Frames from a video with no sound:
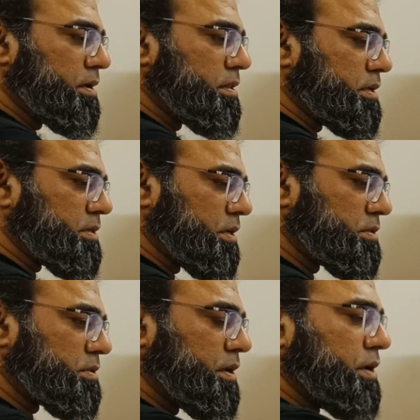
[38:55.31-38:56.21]
this
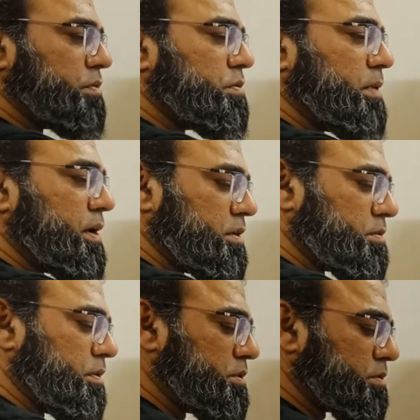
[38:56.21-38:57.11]
is 3 into
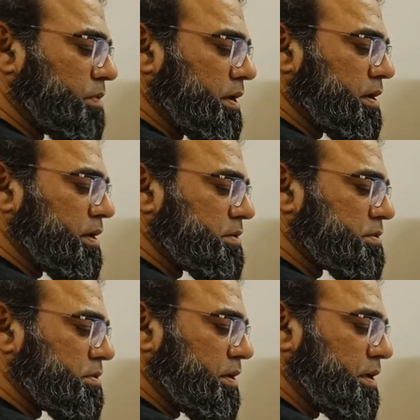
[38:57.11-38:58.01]
minus 1 square is
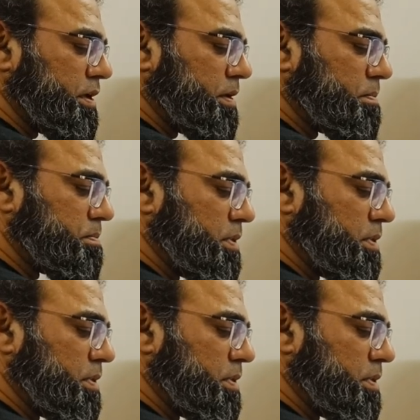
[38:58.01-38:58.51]
3